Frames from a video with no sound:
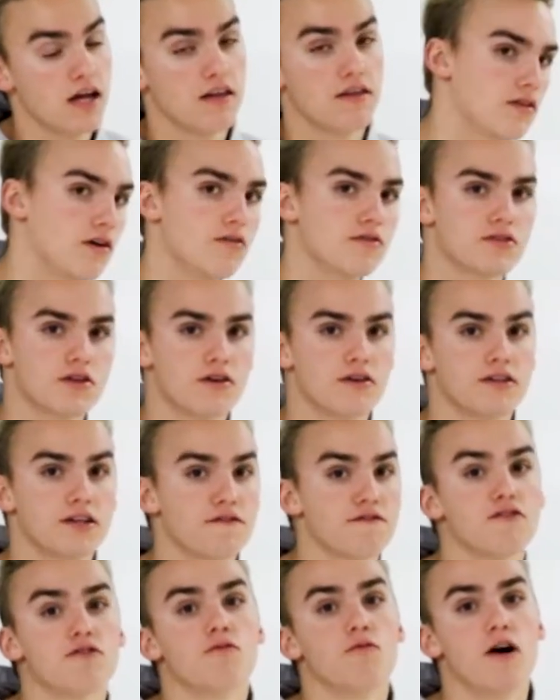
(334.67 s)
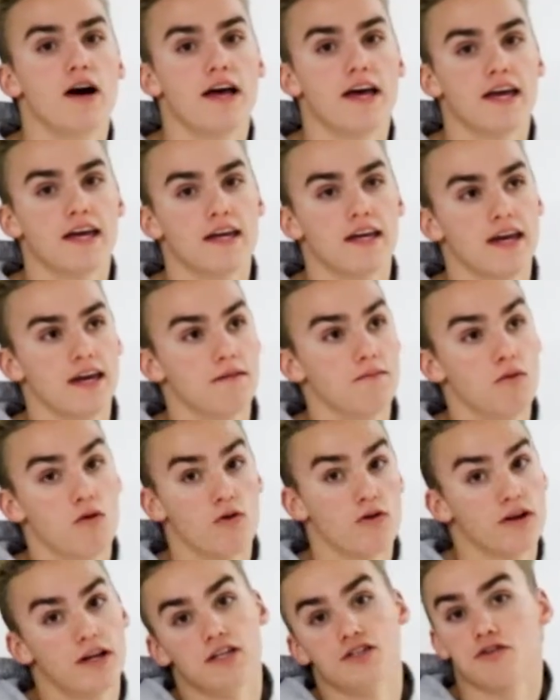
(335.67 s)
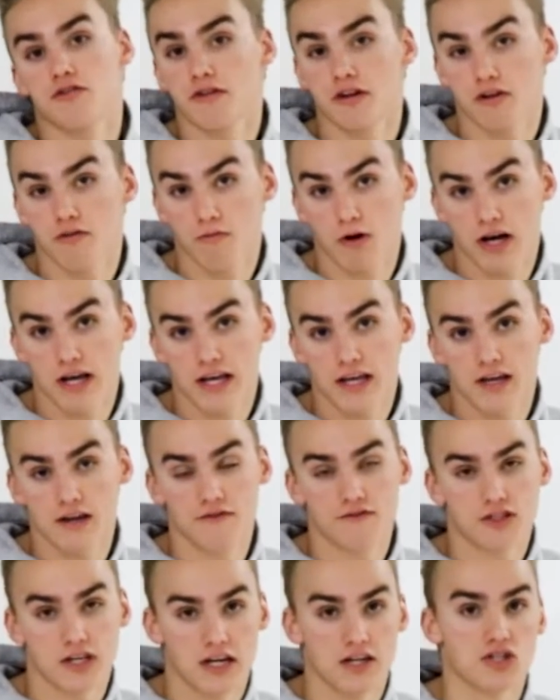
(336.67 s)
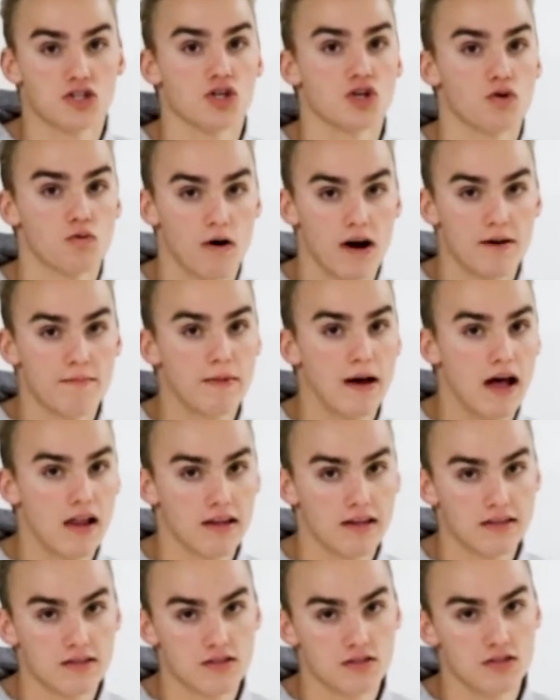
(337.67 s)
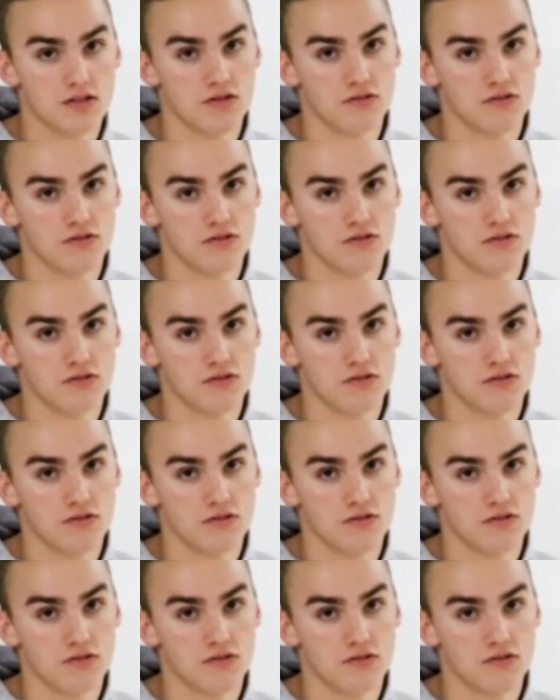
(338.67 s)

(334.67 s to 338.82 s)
Those are a different way and more intricate way of changing your white balance.